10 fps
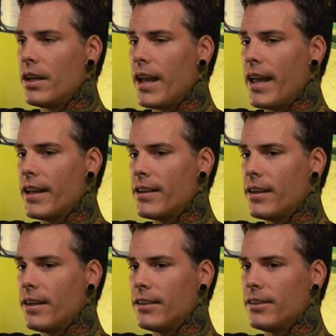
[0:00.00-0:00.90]
And,
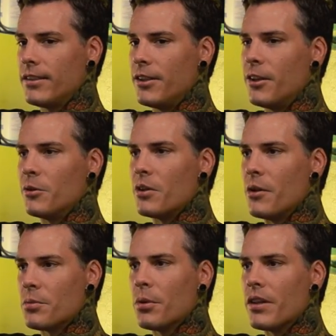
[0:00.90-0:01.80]
it
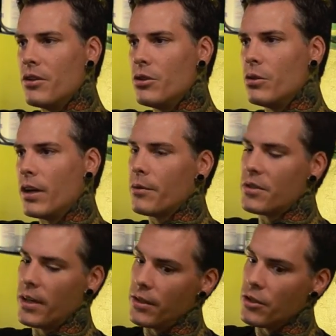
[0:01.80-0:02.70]
was pretty new. And I was
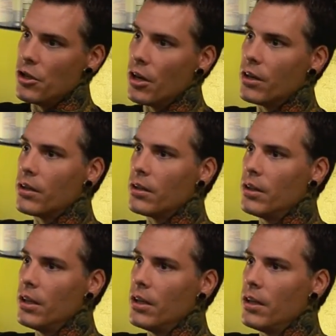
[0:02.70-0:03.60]
like this young
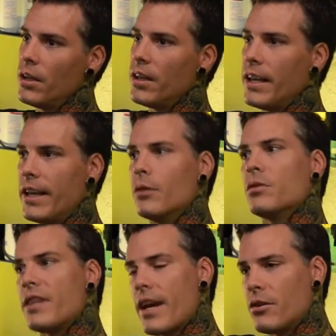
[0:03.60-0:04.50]
kid that
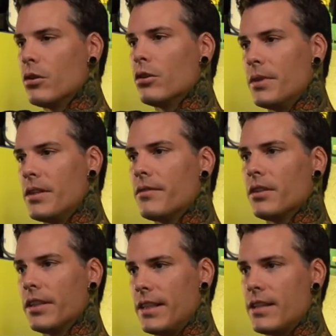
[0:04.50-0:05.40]
was tattooing a little bit
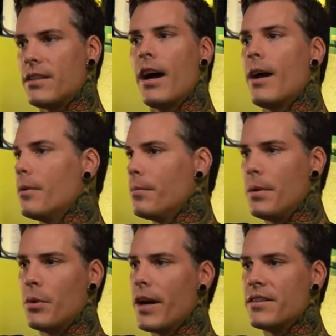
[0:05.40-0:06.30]
differently at that time. That
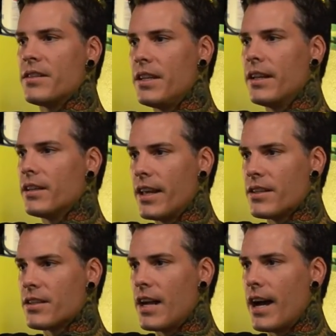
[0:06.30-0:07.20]
people hadn't seen
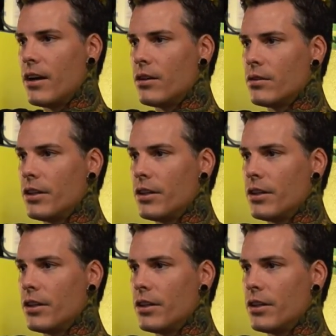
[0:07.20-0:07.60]
that style.